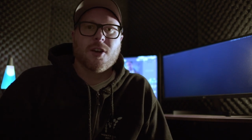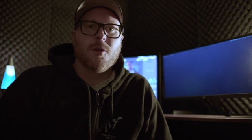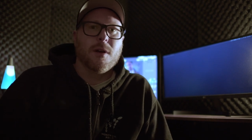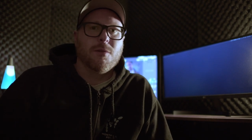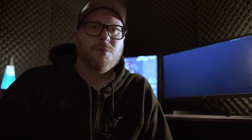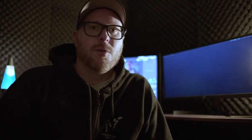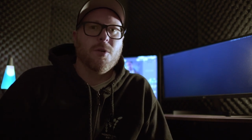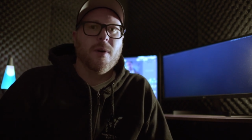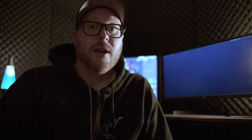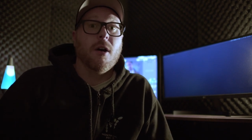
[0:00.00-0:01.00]
going
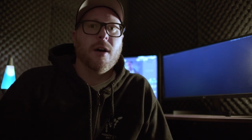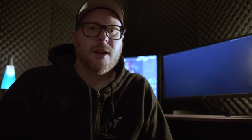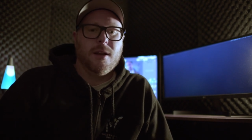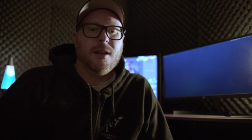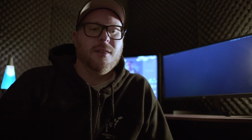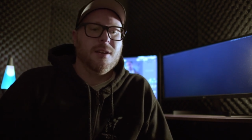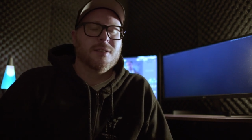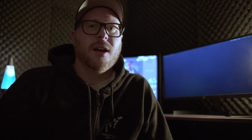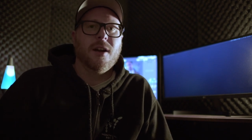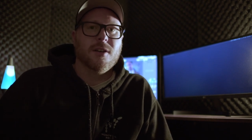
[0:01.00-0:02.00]
through and auditing the
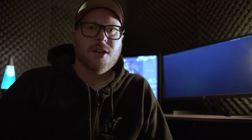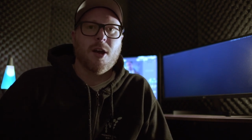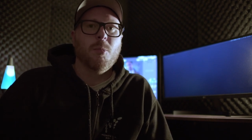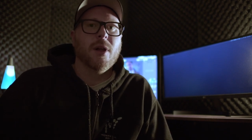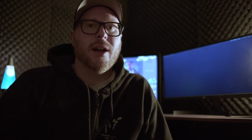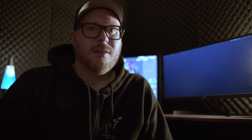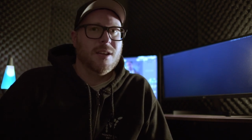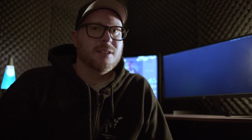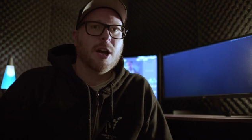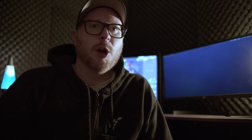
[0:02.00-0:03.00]
entire timeline and
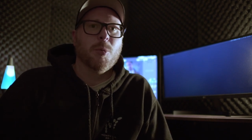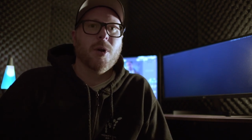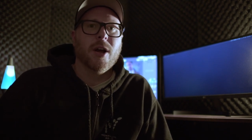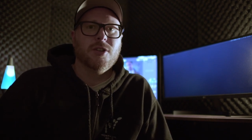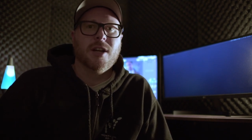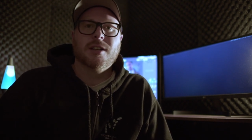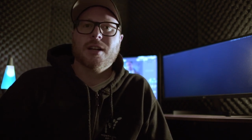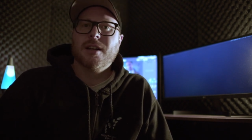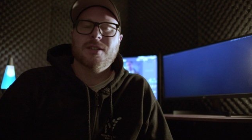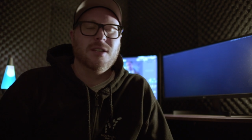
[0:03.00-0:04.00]
the entire project.
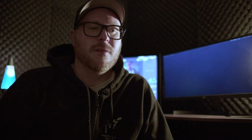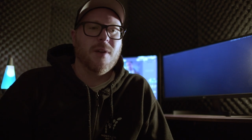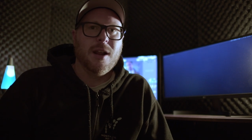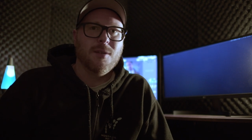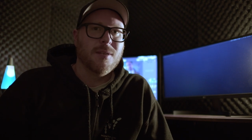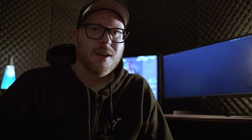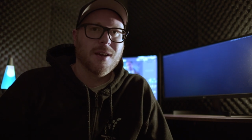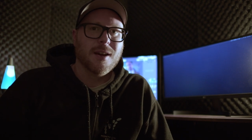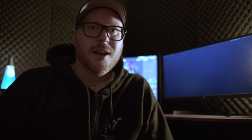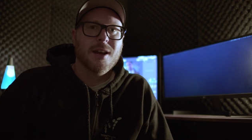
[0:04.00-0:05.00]
I'm going to see if
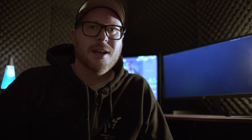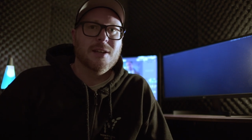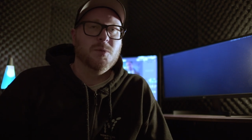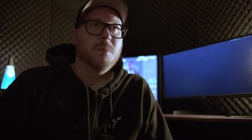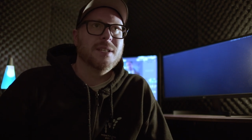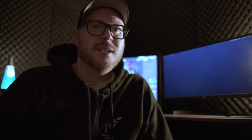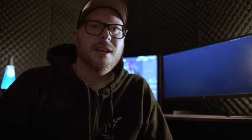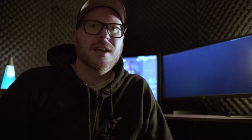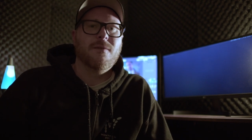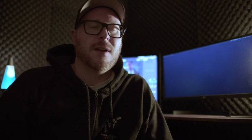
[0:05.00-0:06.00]
anything is
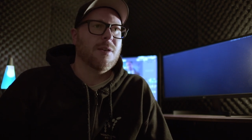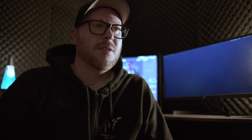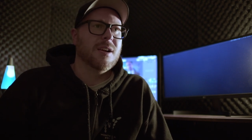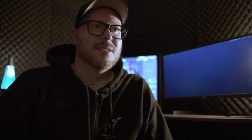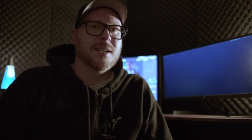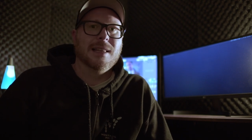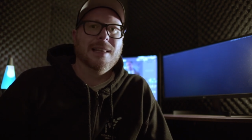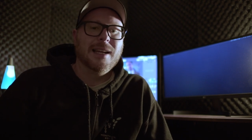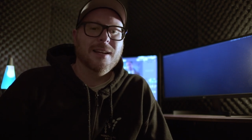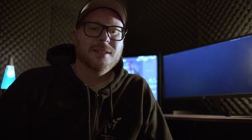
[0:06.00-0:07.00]
missing, if anything is
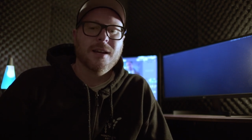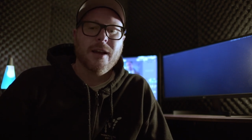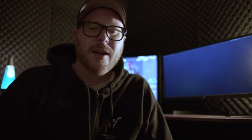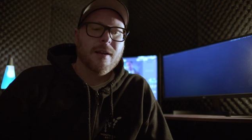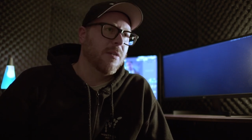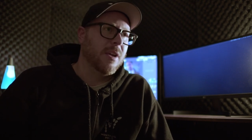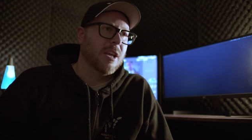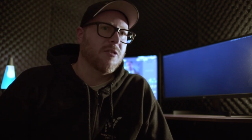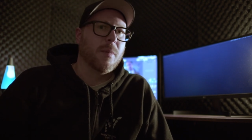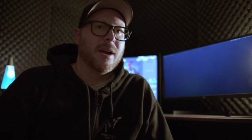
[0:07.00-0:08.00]
unlinked, if
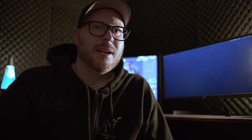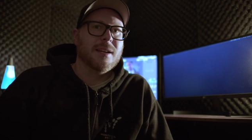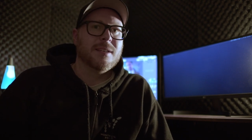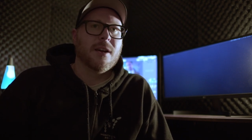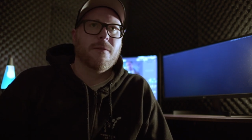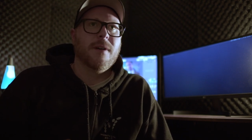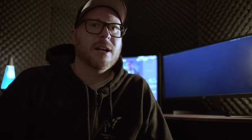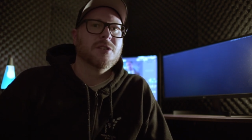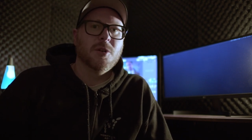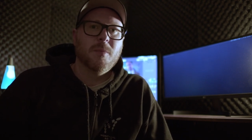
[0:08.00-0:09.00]
any of my
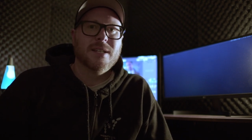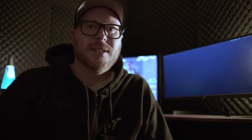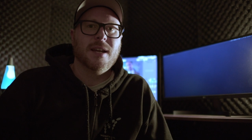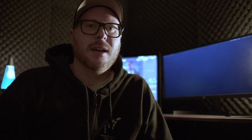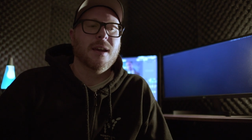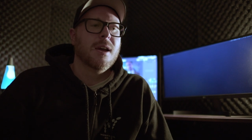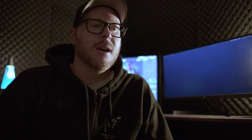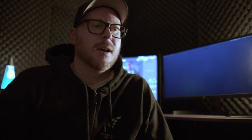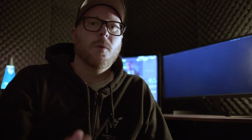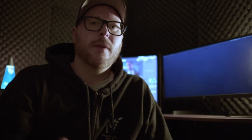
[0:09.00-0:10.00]
effects are missing.
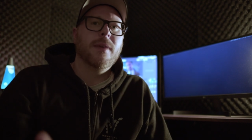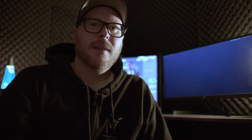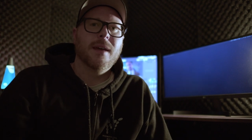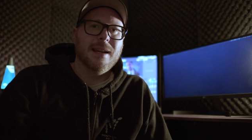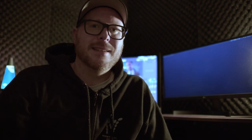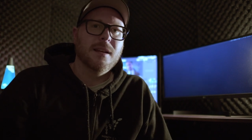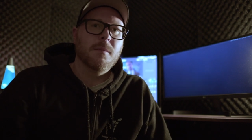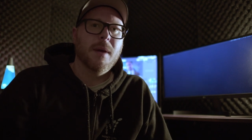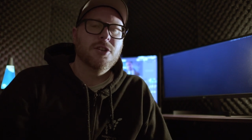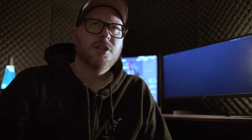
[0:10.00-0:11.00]
One thing that I
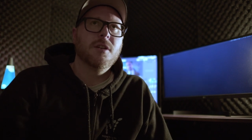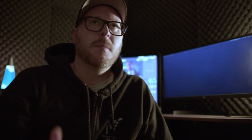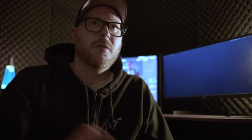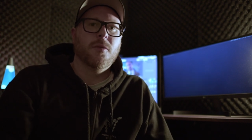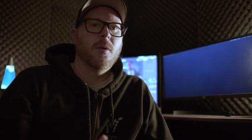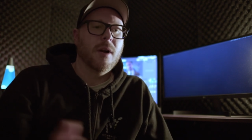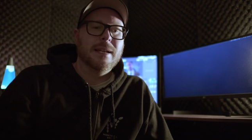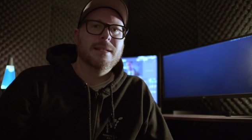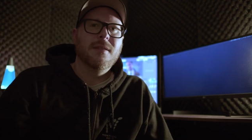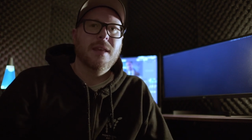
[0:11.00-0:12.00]
didn't mention before I
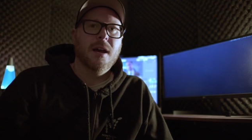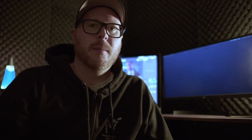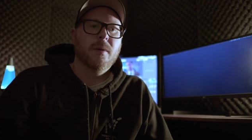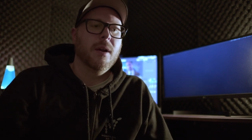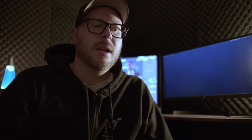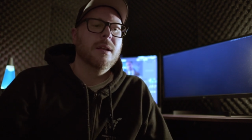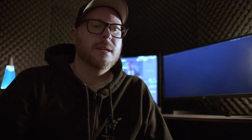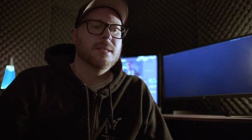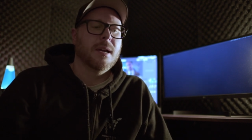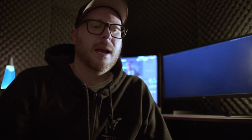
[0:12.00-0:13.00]
did the upgrade
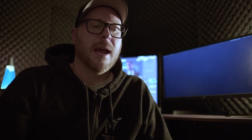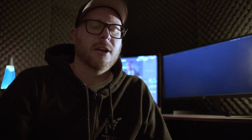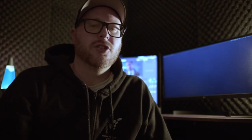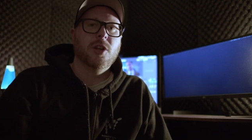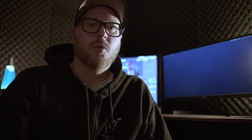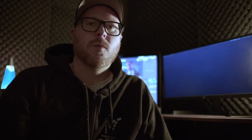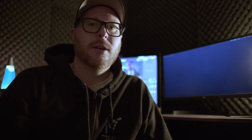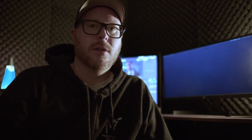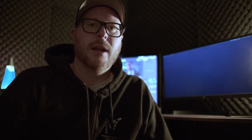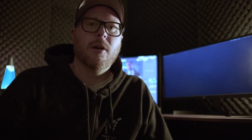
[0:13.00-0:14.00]
is I actually
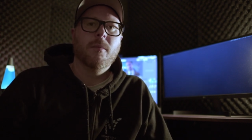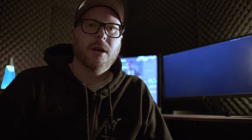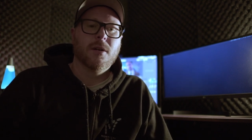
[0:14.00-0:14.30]
rendered out my